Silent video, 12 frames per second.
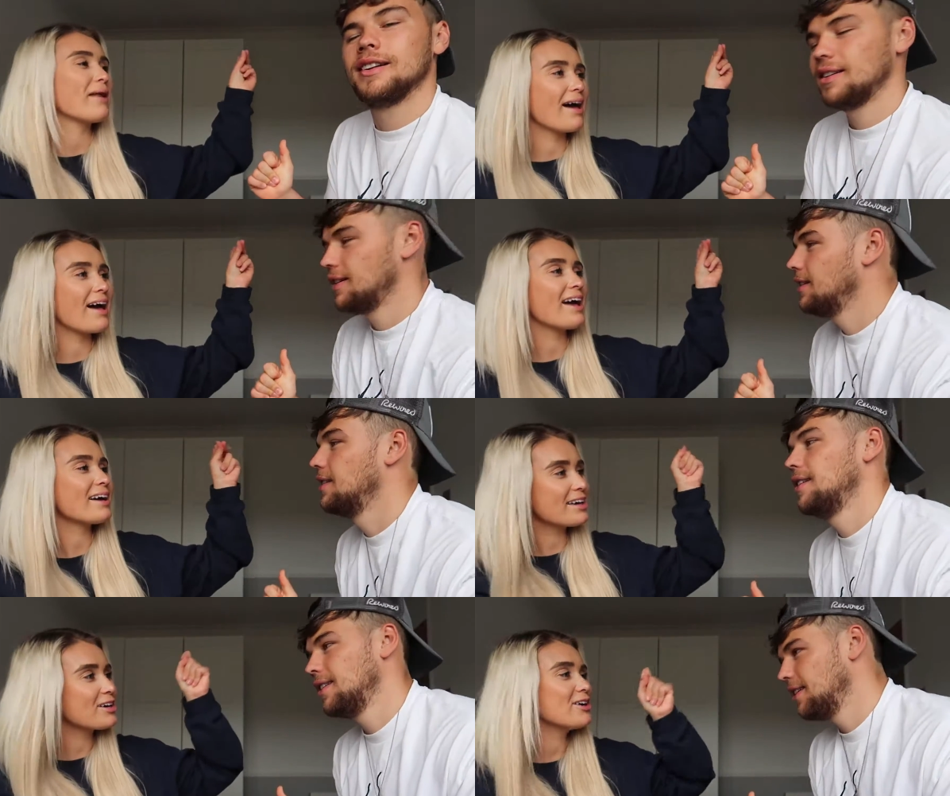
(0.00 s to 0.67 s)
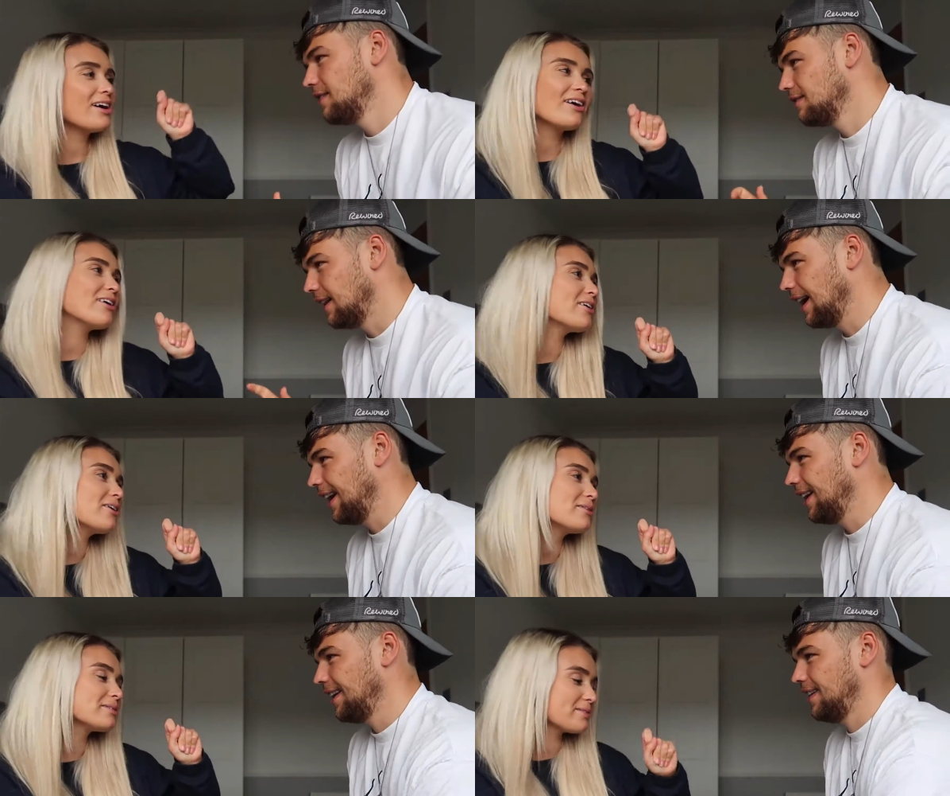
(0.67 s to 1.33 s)
Speaker 1: Black and gold.
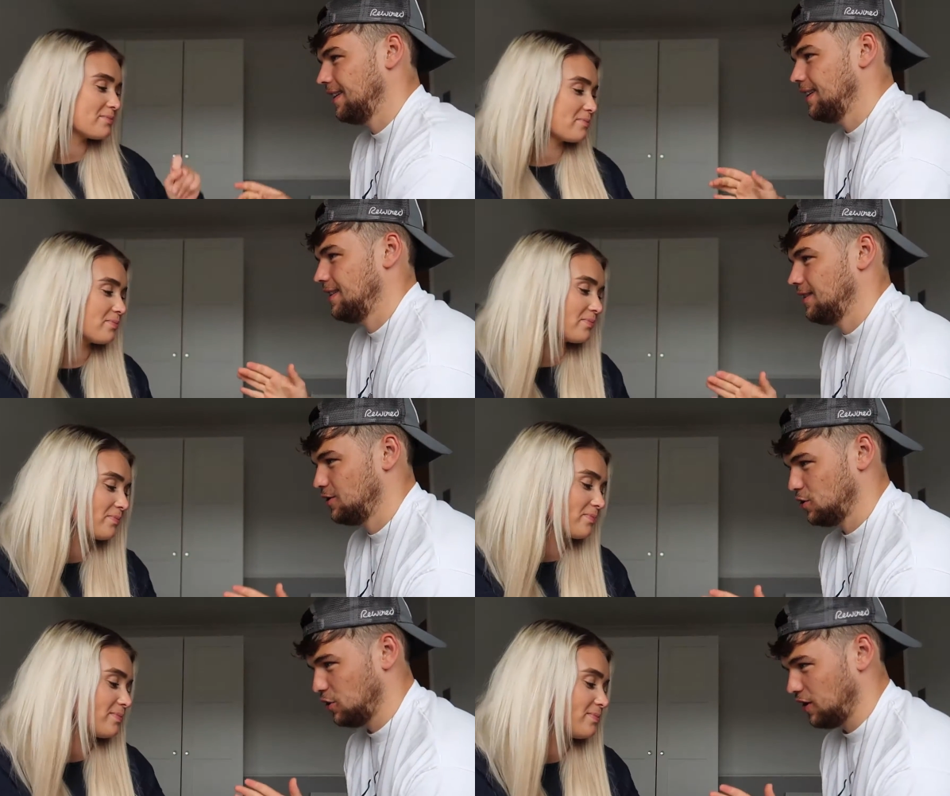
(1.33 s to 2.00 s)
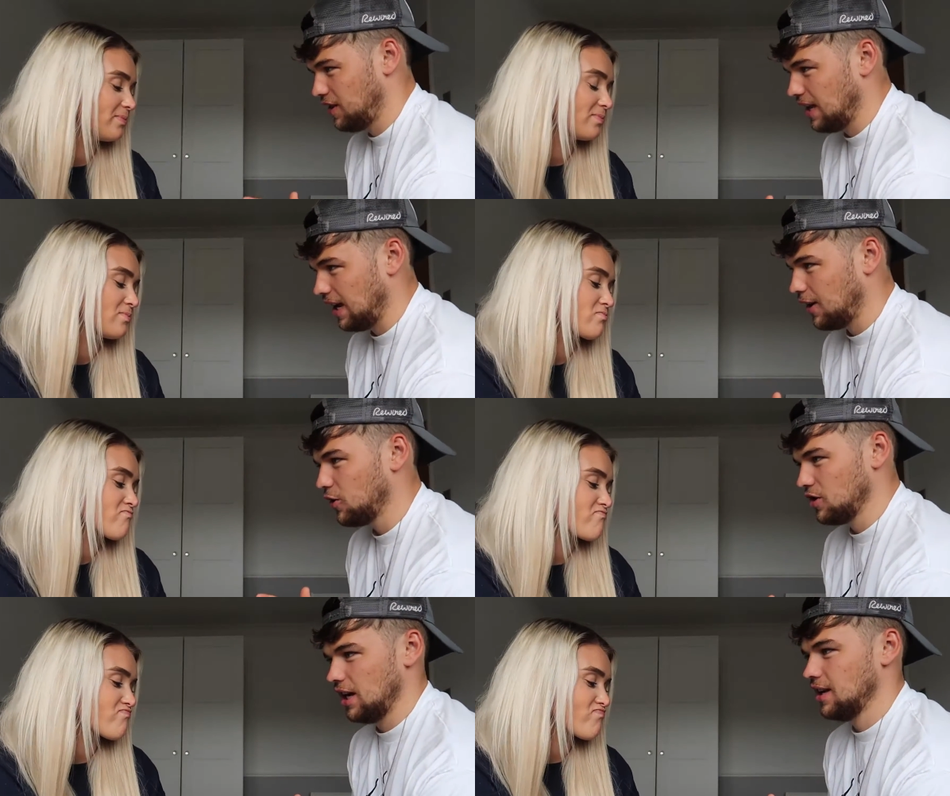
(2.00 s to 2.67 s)
Right.
Speaker 2: So you think
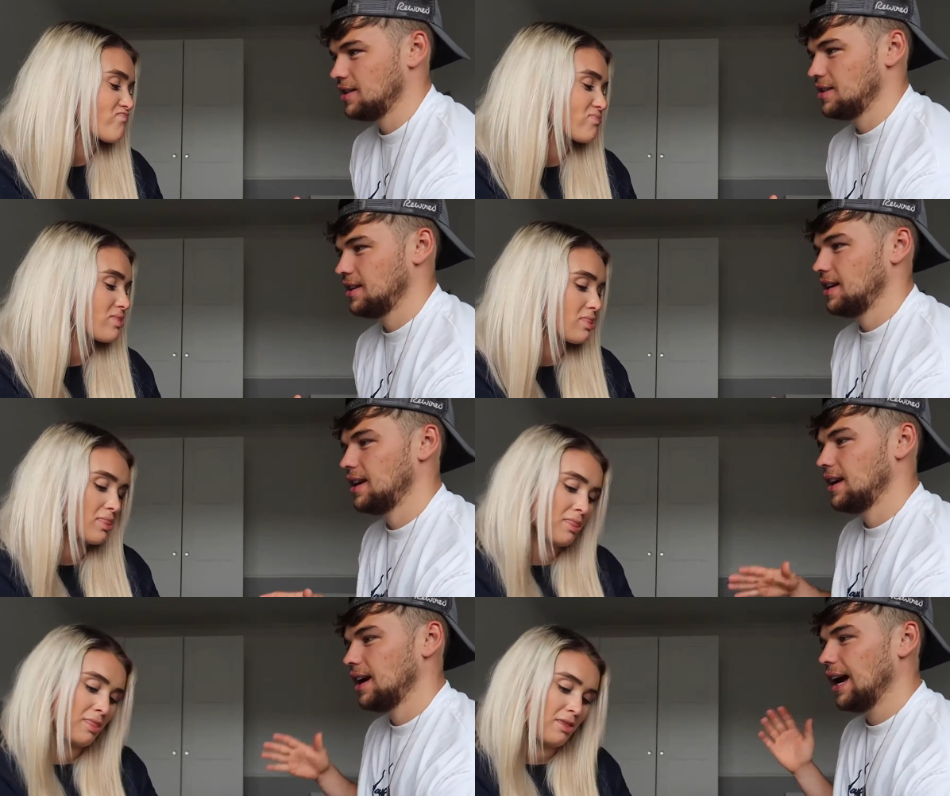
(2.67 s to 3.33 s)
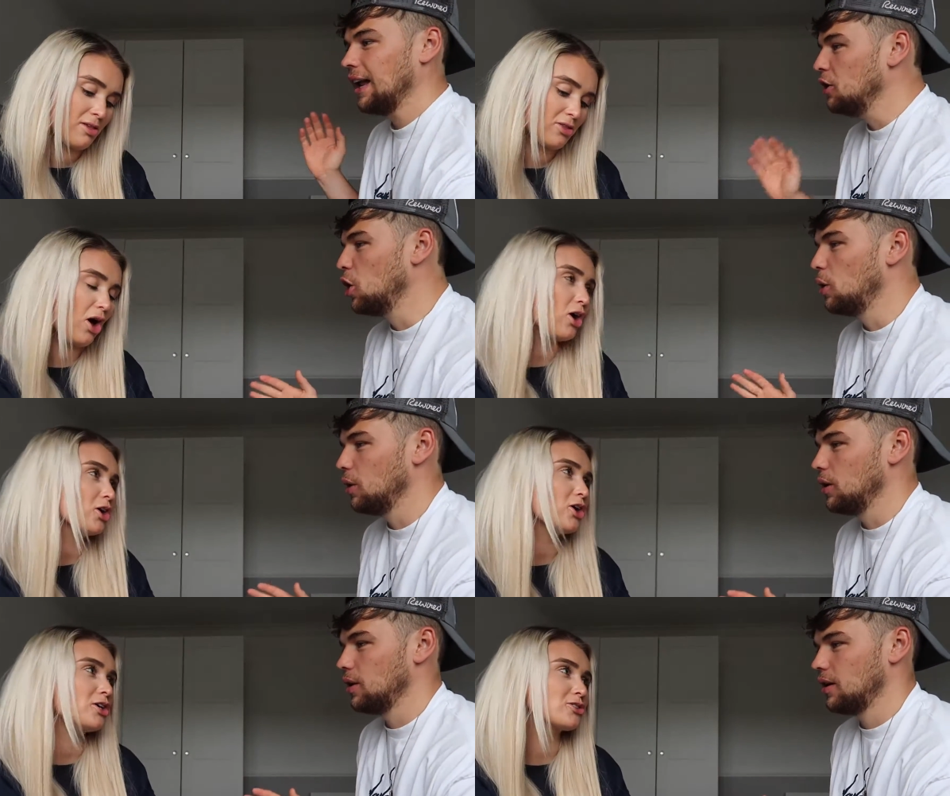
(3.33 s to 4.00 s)
on this. And
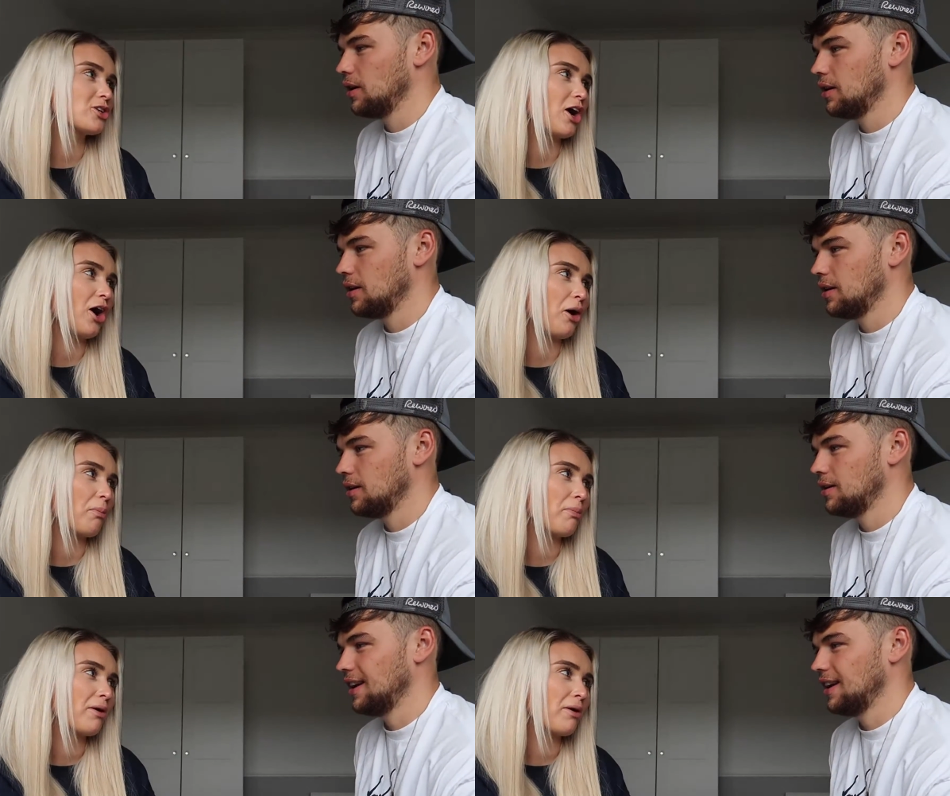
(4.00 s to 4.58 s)
Not a
Speaker 1: gold top.